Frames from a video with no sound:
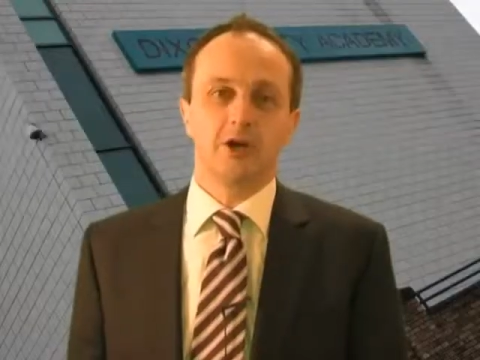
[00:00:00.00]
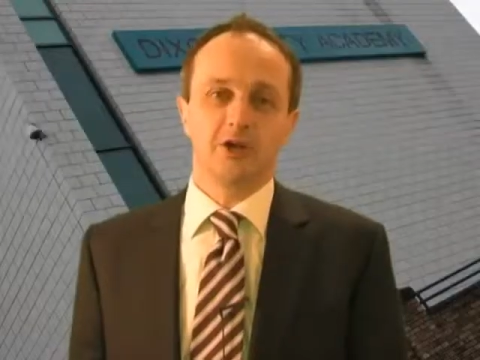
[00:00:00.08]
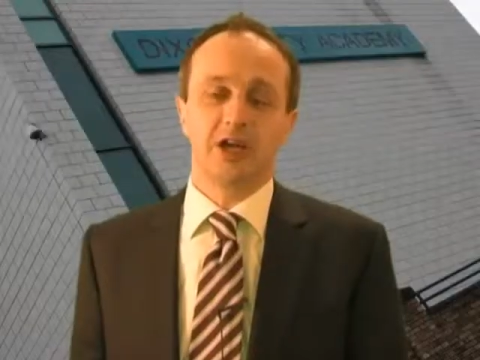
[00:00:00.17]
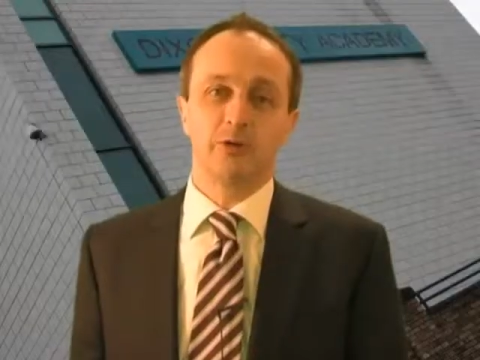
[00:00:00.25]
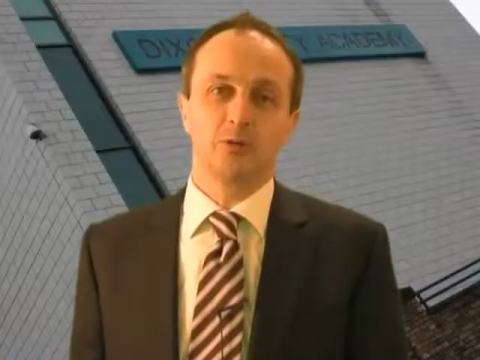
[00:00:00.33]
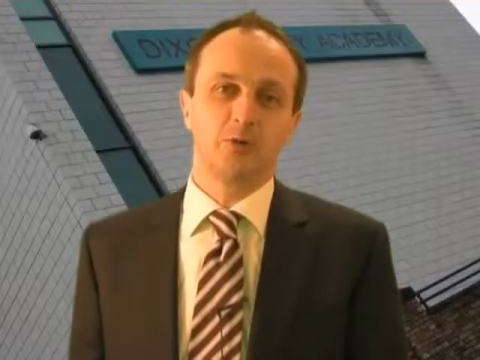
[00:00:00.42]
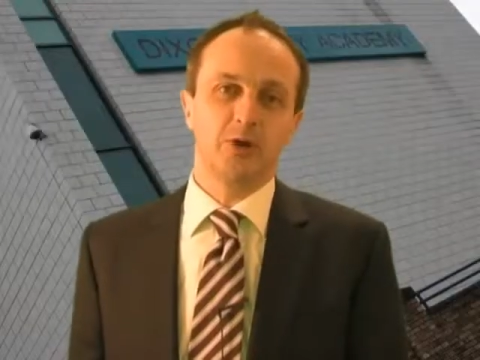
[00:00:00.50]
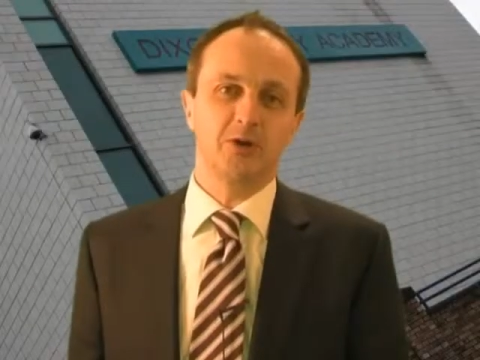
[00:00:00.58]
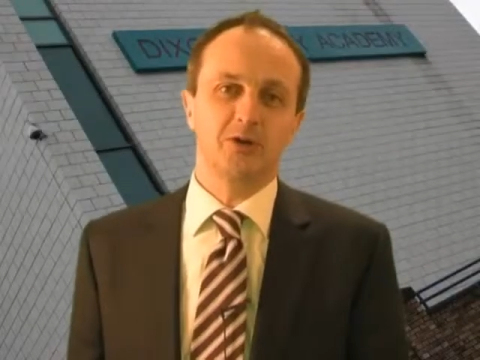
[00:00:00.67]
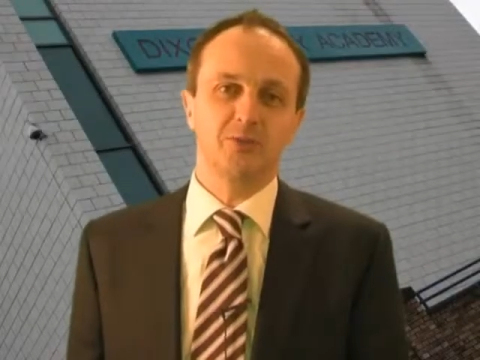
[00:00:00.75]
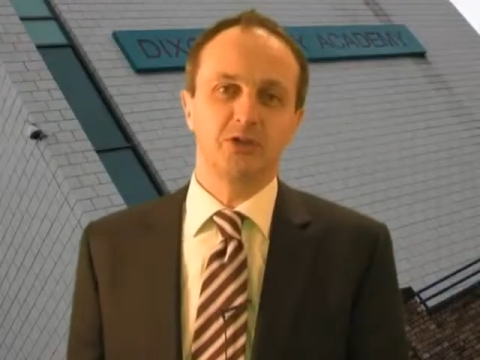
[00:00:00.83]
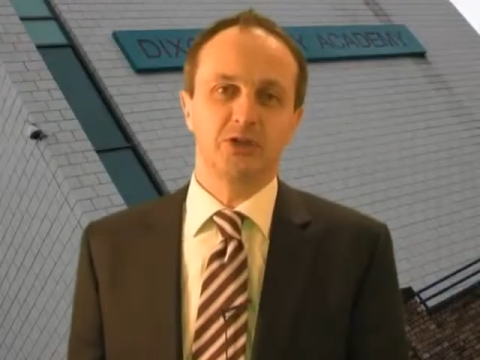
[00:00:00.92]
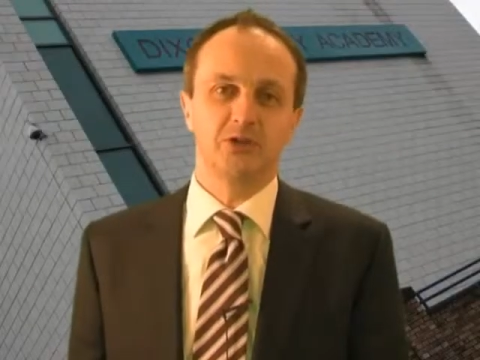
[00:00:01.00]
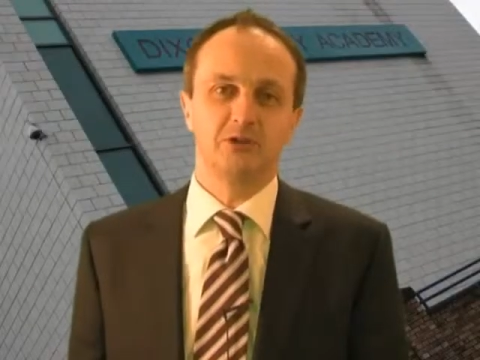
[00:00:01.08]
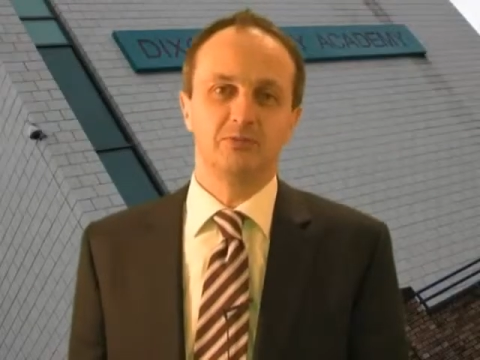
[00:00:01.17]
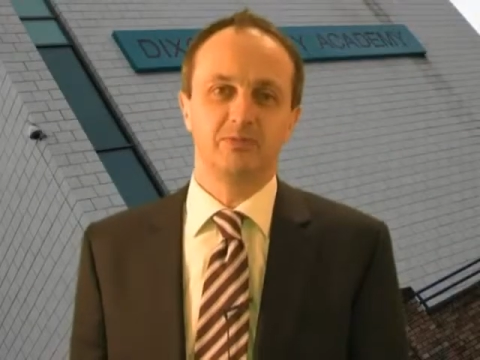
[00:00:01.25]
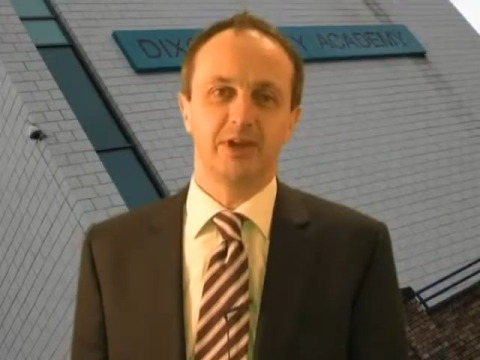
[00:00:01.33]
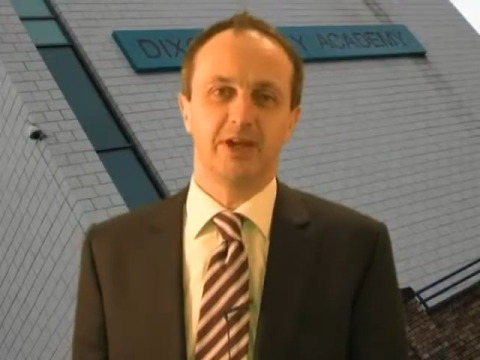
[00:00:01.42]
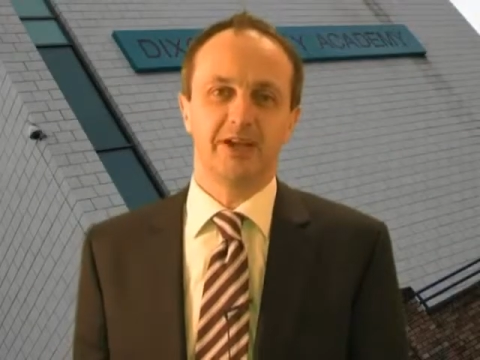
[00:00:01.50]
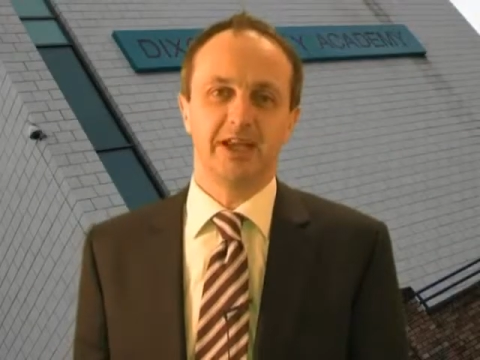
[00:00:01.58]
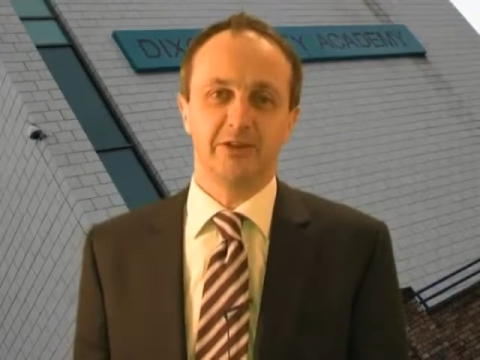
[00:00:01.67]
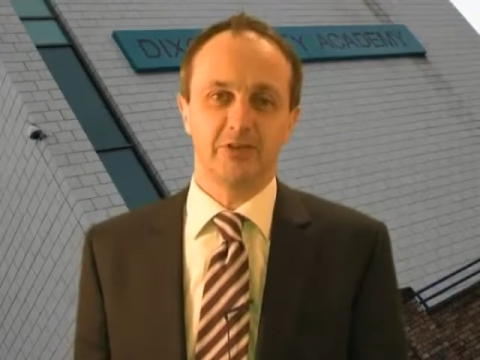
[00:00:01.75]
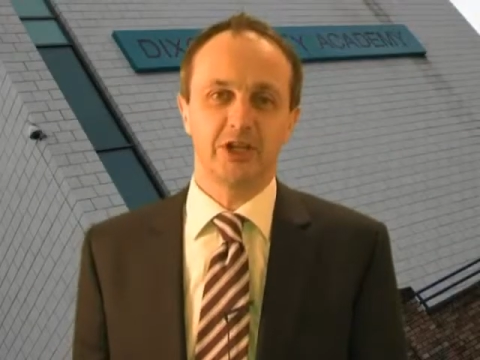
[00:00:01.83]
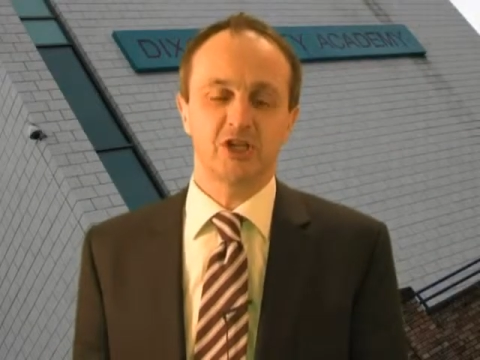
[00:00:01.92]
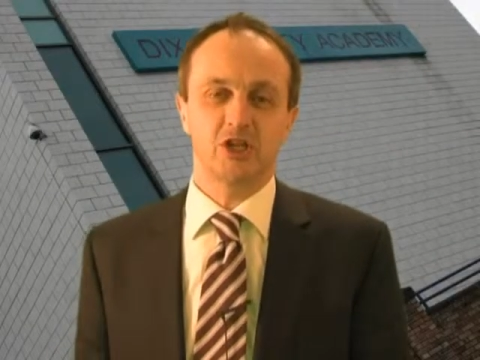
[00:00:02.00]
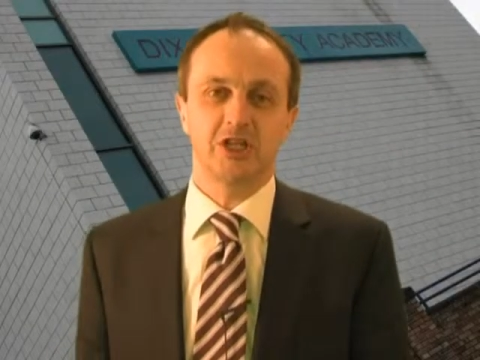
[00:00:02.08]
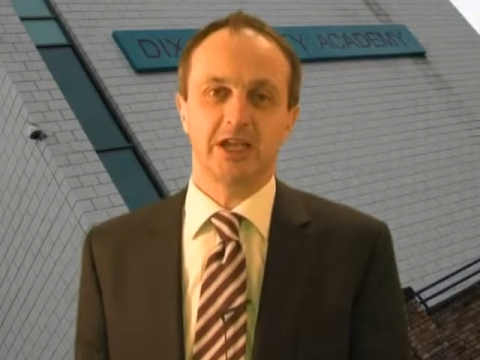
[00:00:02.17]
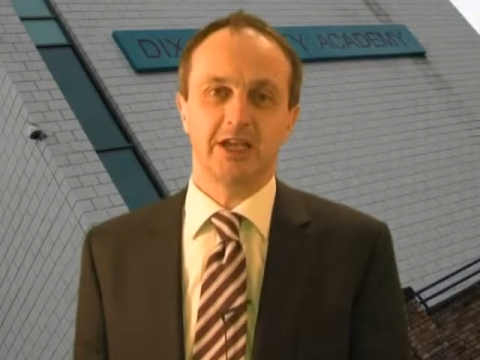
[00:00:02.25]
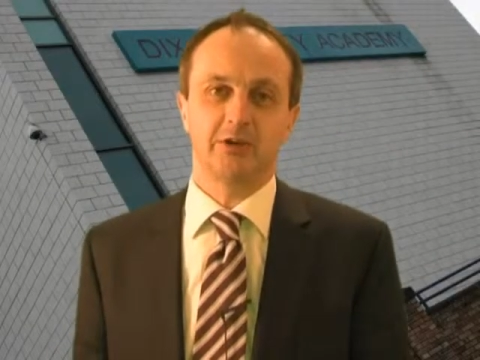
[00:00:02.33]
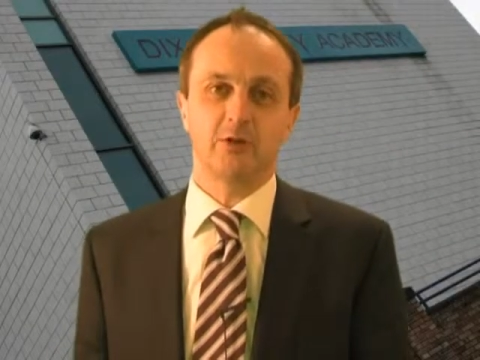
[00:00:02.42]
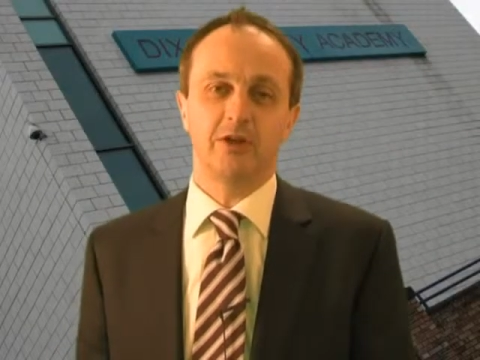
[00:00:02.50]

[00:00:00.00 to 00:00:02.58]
Okay, well, welcome to uh, Innovation Day.